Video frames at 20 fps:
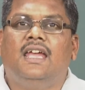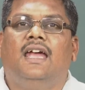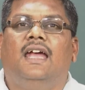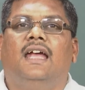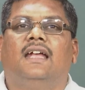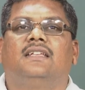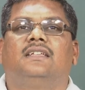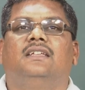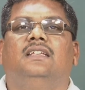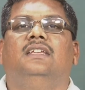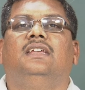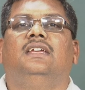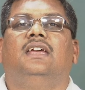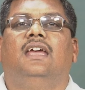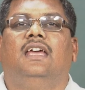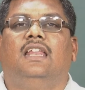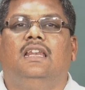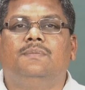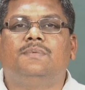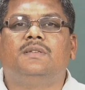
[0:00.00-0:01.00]
actually
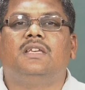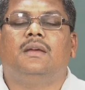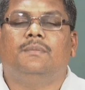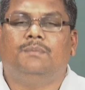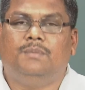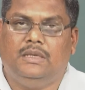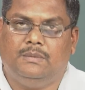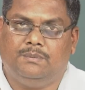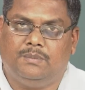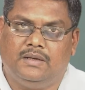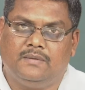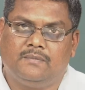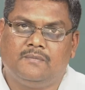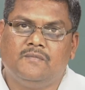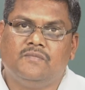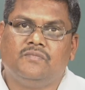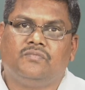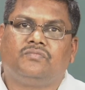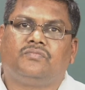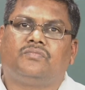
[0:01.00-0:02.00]
helps people.
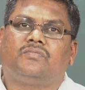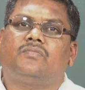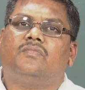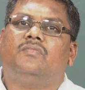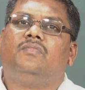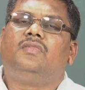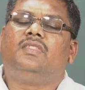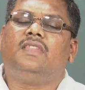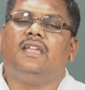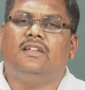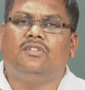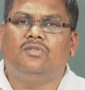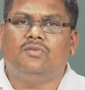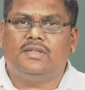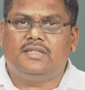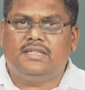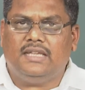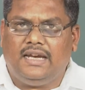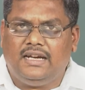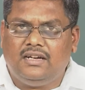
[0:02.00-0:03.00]

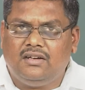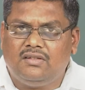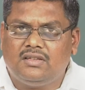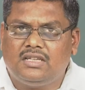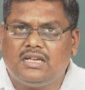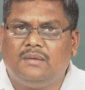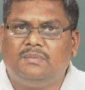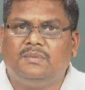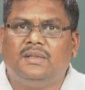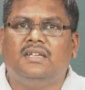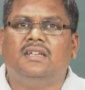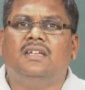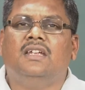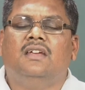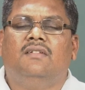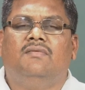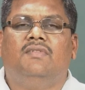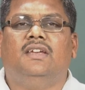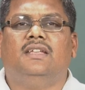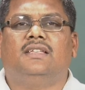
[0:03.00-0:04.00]
Towards the end of the chapter,
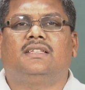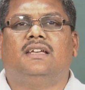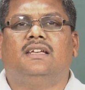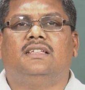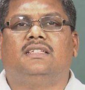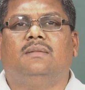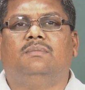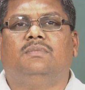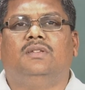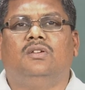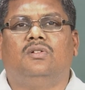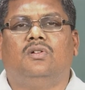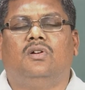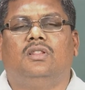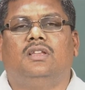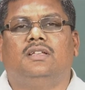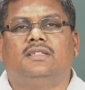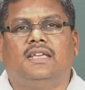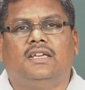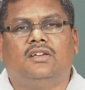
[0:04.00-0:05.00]
we discuss something called
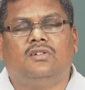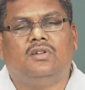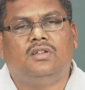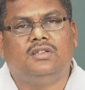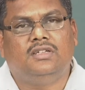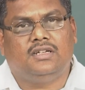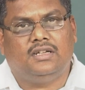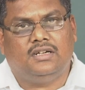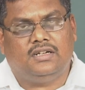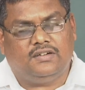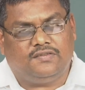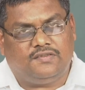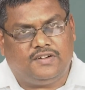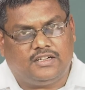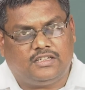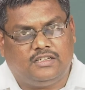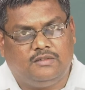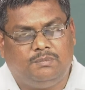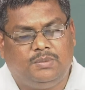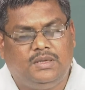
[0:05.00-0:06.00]
the psychological
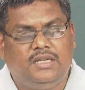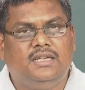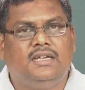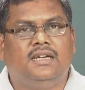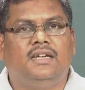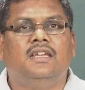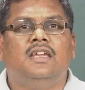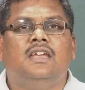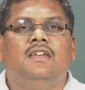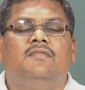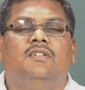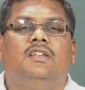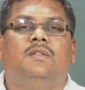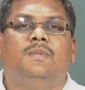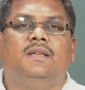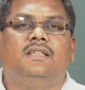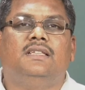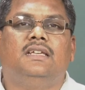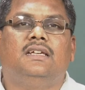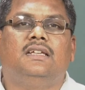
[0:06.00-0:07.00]
refractive period, which
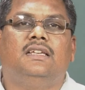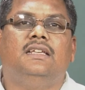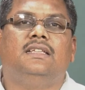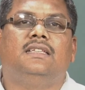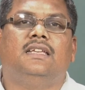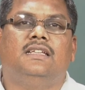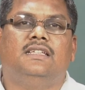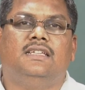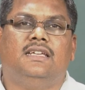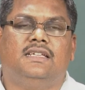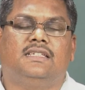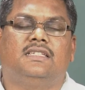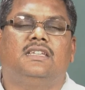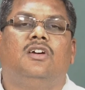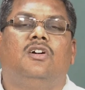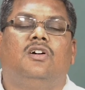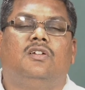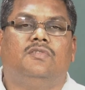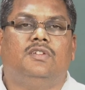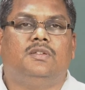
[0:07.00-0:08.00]
basically suggests,
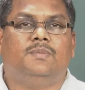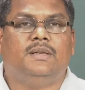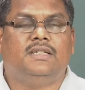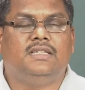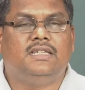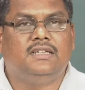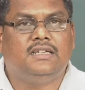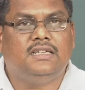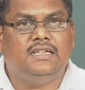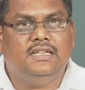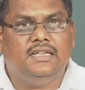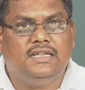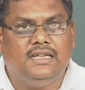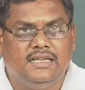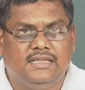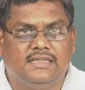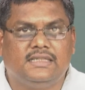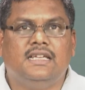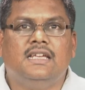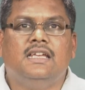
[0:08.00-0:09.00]
or which basically
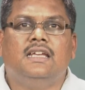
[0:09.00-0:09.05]
is